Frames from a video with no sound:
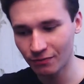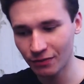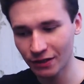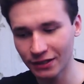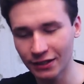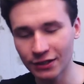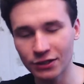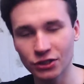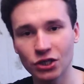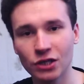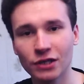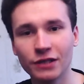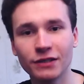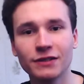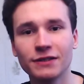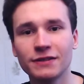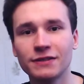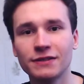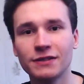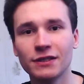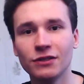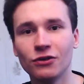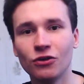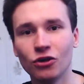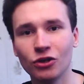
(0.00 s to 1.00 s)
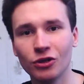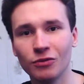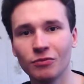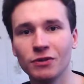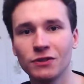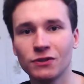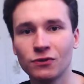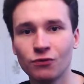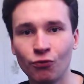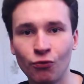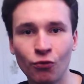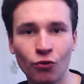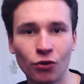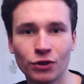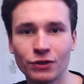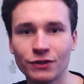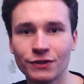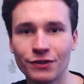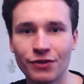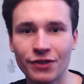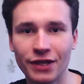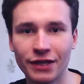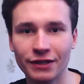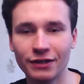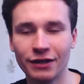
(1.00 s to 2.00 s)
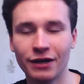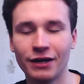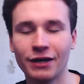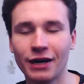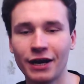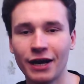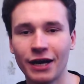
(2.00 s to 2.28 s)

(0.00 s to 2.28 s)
but actually it is synonymous words that are